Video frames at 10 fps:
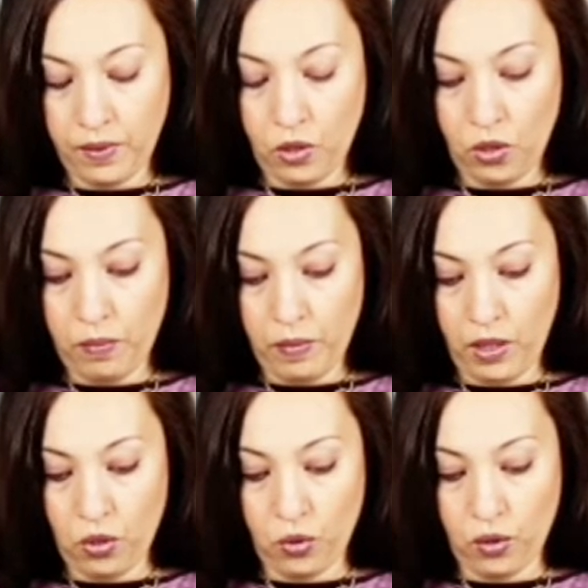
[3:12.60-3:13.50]
Just make
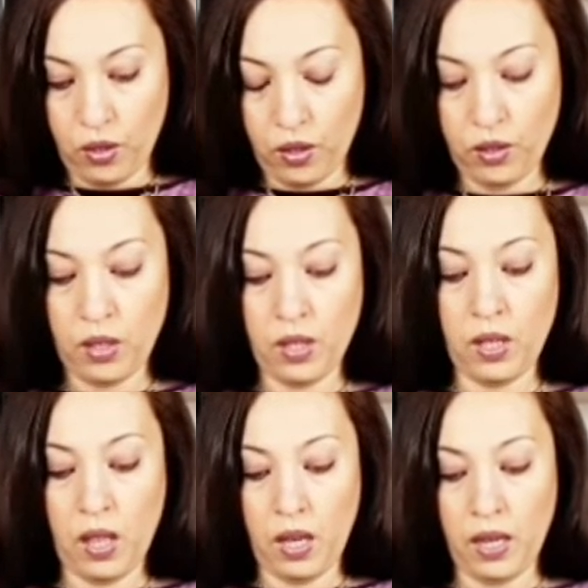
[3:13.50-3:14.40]
sure
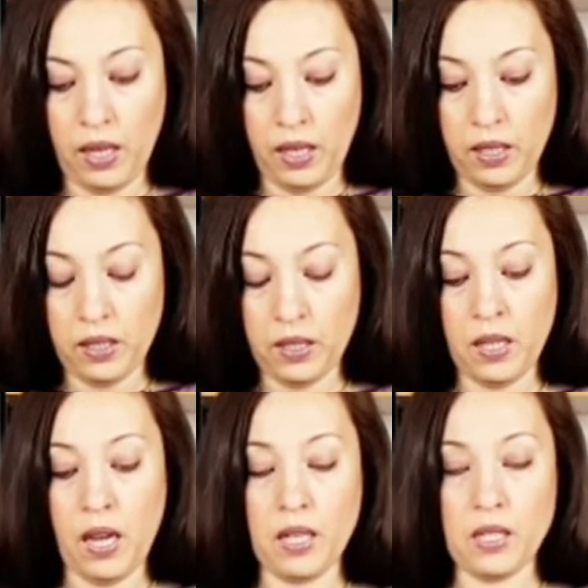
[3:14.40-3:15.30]
the heat
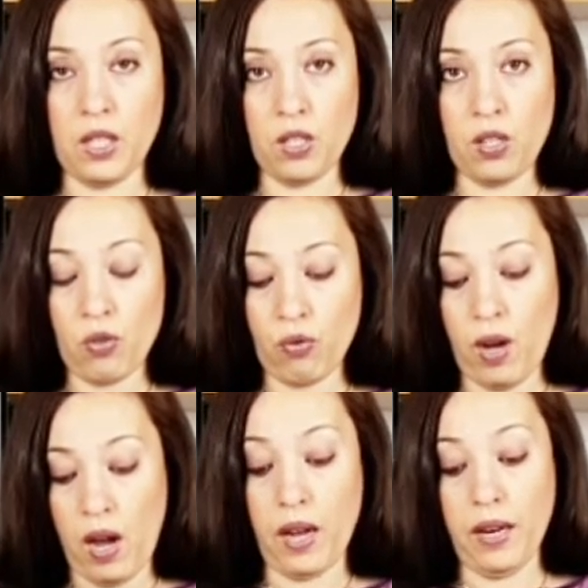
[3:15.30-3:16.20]
is not too
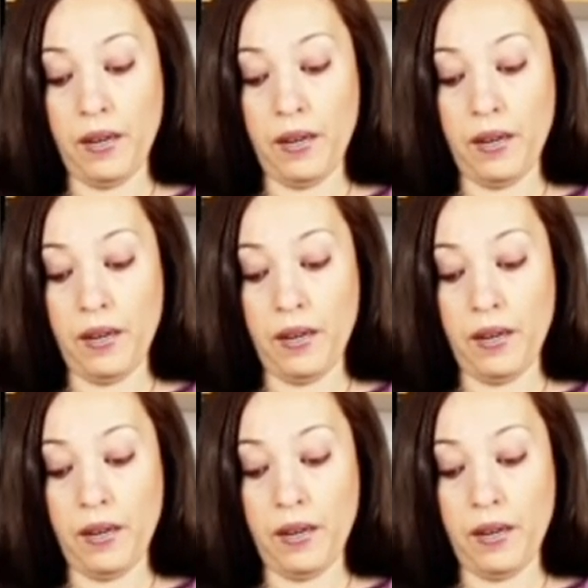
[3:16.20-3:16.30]
high.